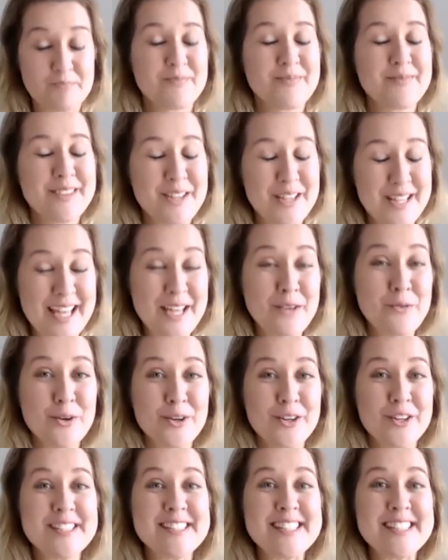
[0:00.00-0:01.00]

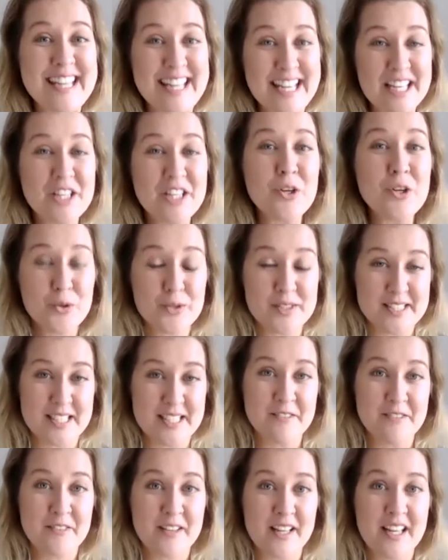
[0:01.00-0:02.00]
keywords in your
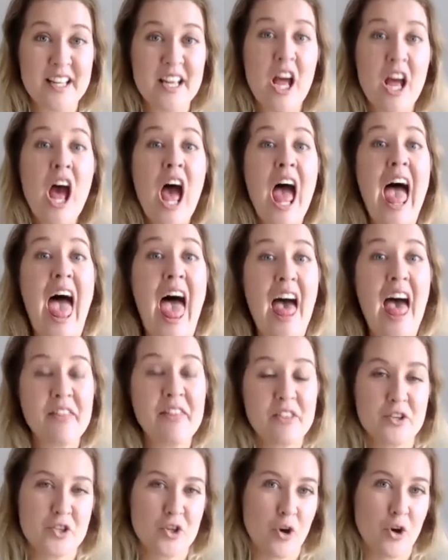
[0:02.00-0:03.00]
CV at
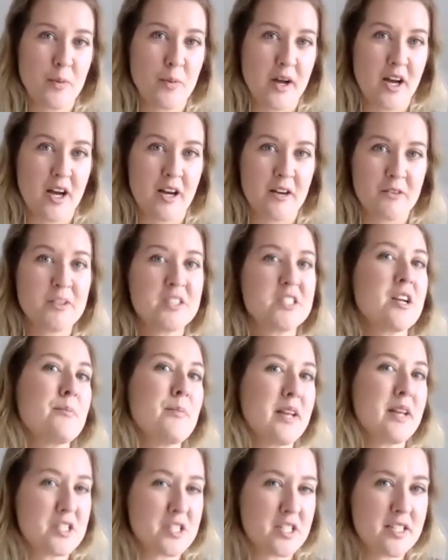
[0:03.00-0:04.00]
the top half, which I
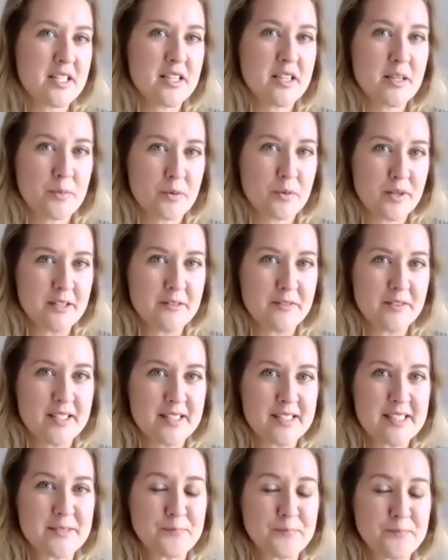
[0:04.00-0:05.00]
mentioned in the
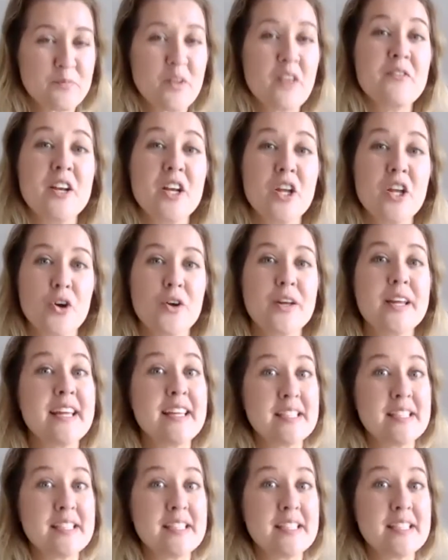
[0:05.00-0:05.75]
previous video is